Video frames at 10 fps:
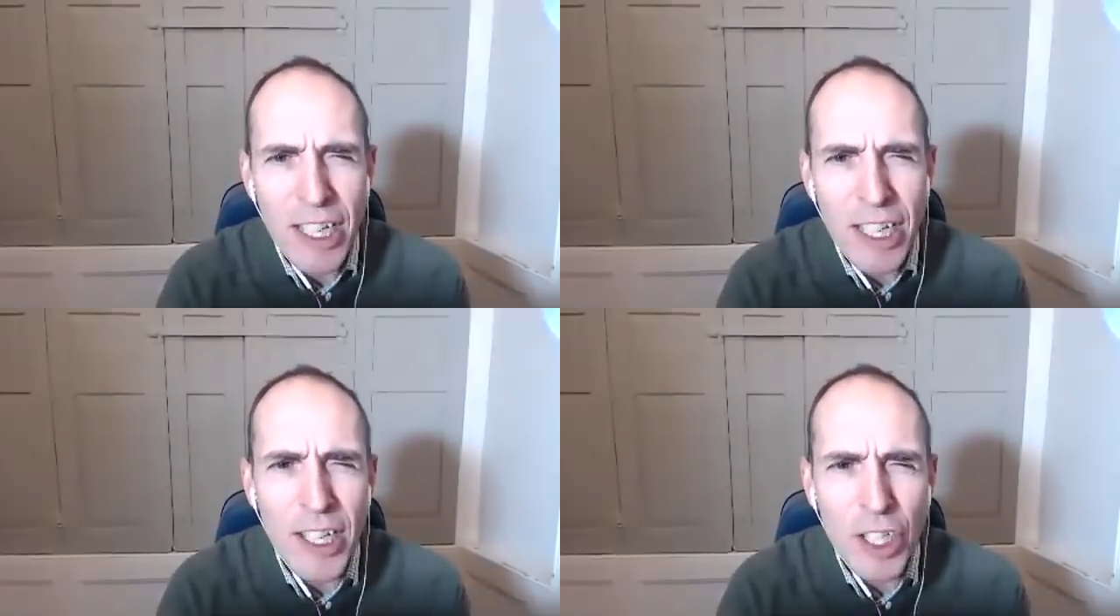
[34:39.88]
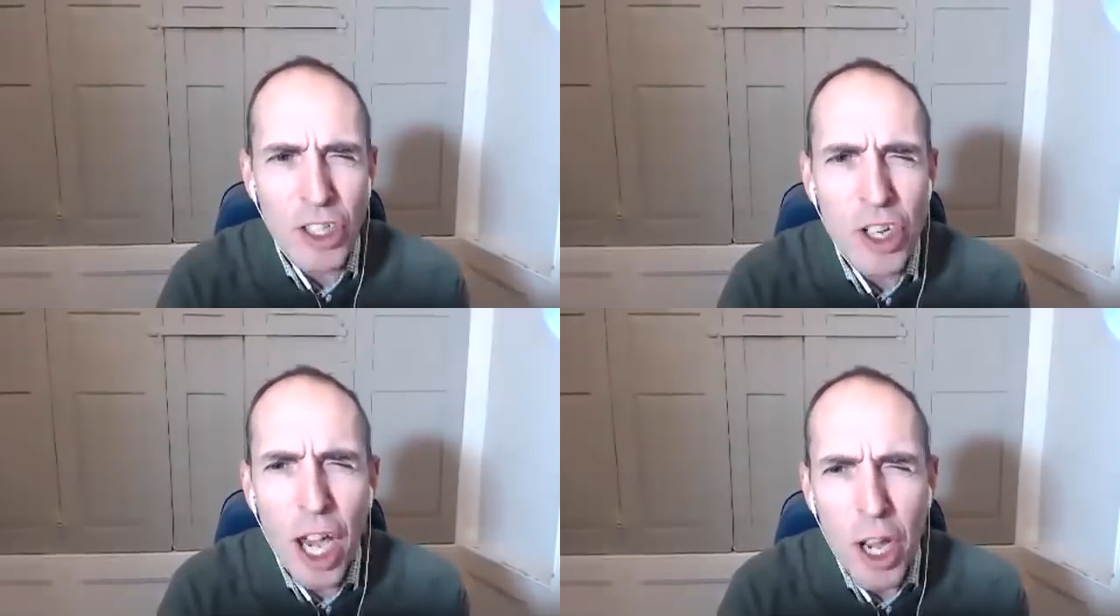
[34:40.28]
just
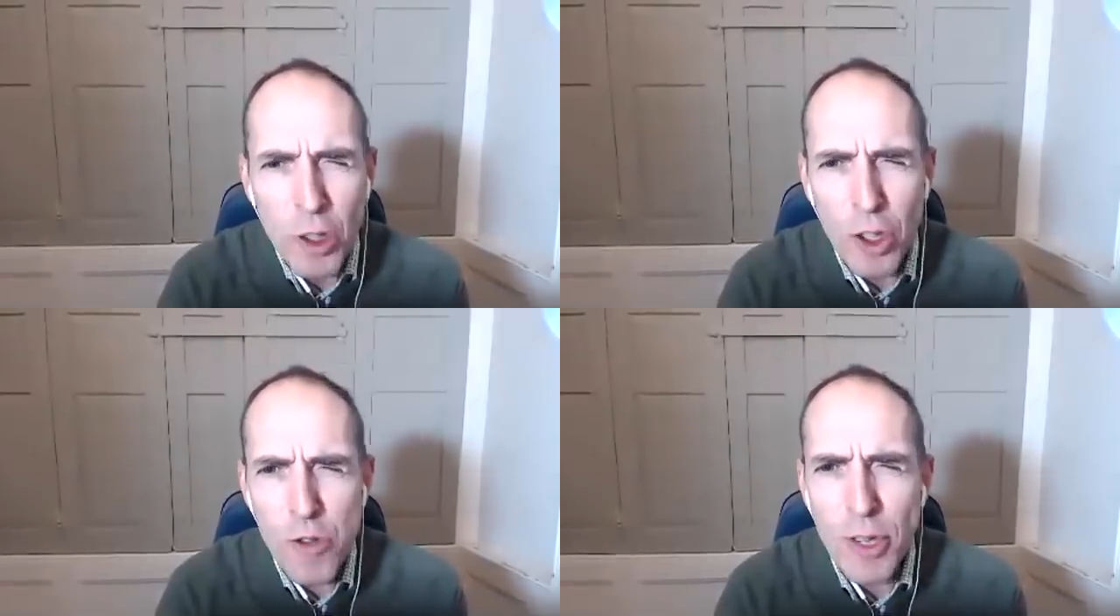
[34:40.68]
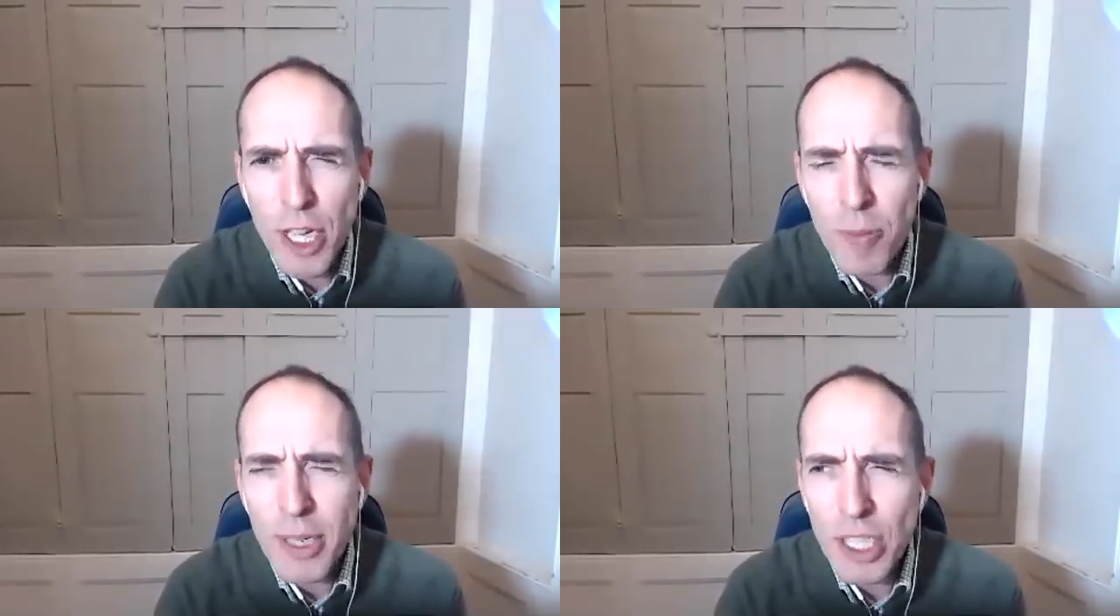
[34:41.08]
know that there are going to
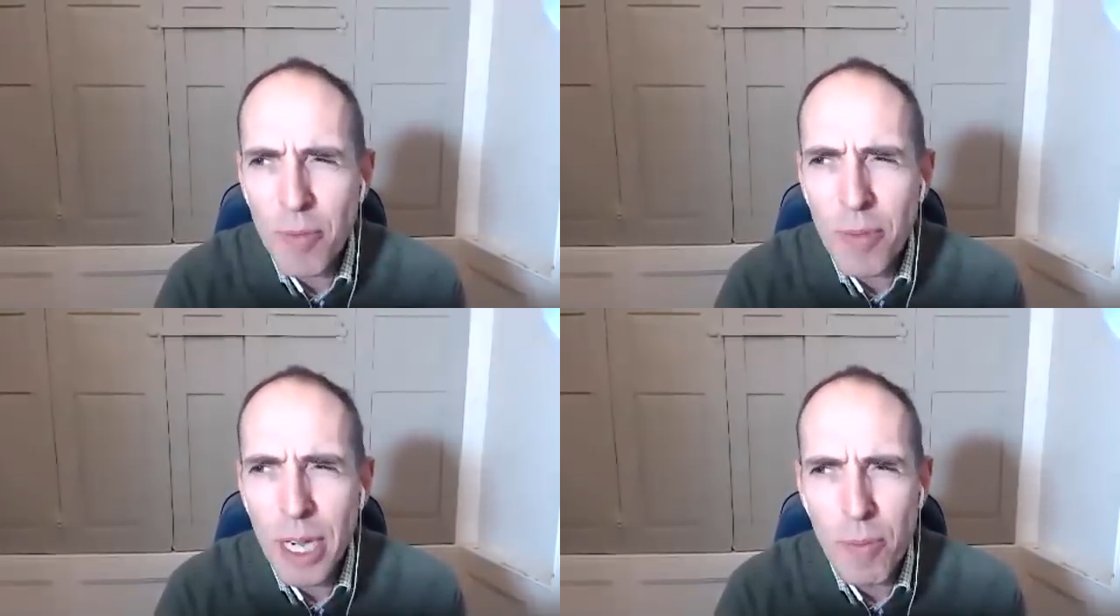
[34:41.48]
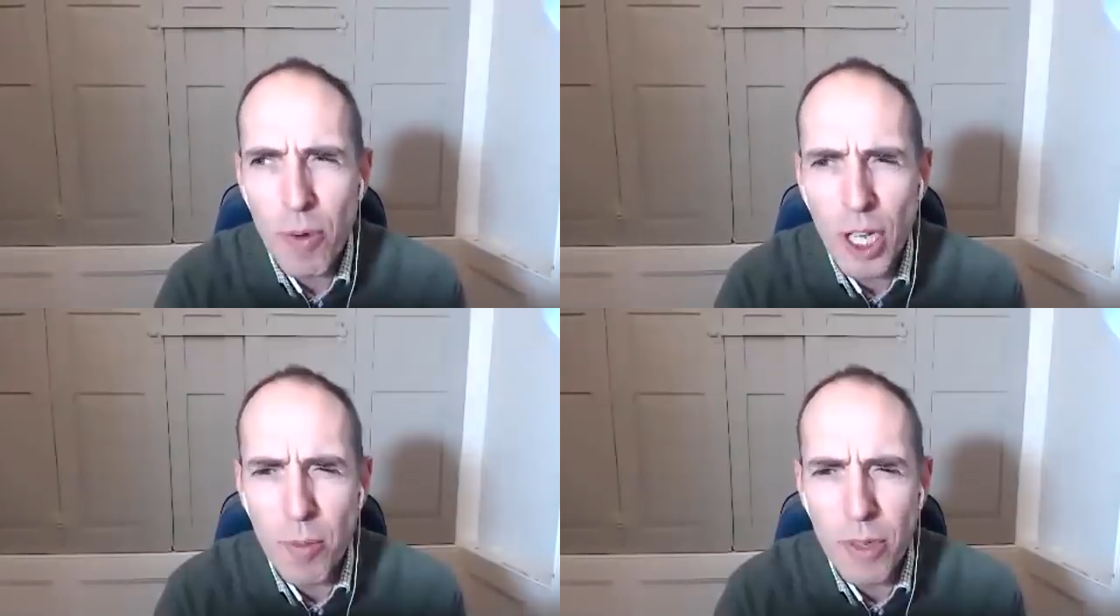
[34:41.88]
be some people who are
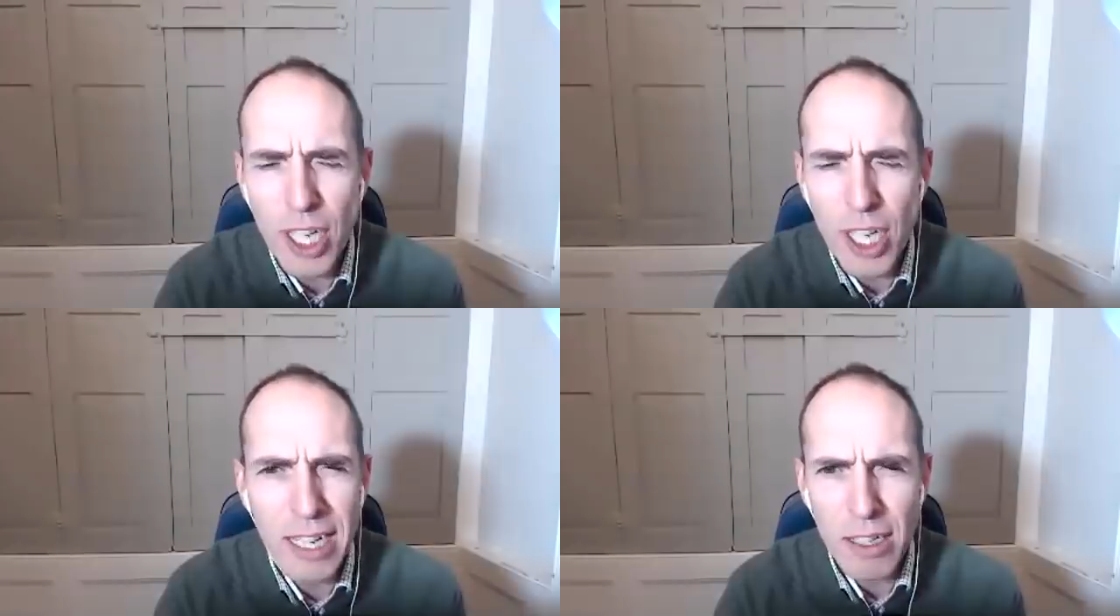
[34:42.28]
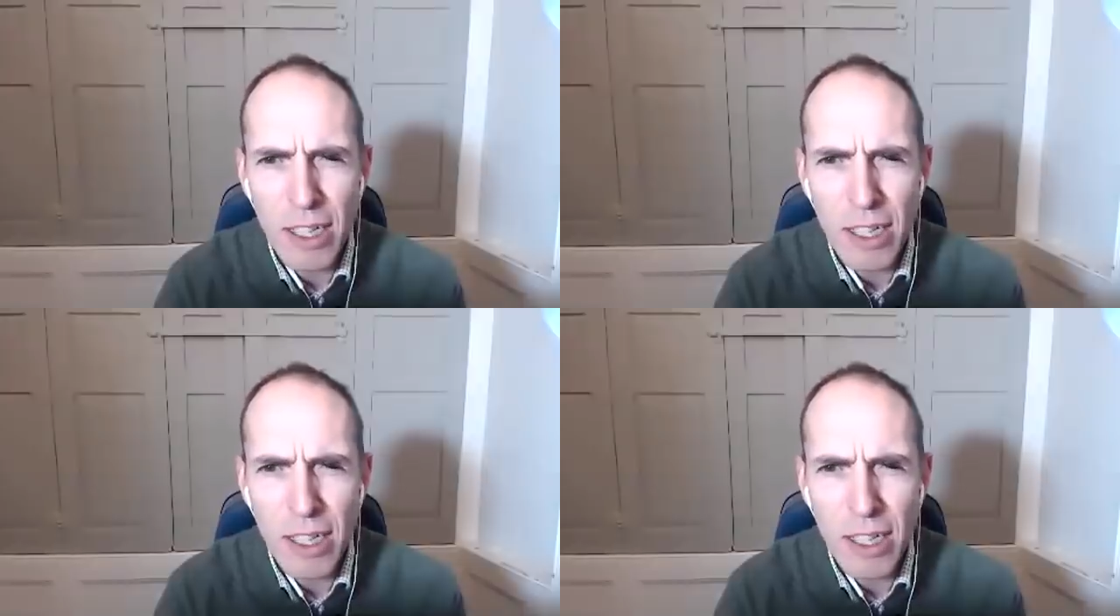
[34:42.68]
going to be saying,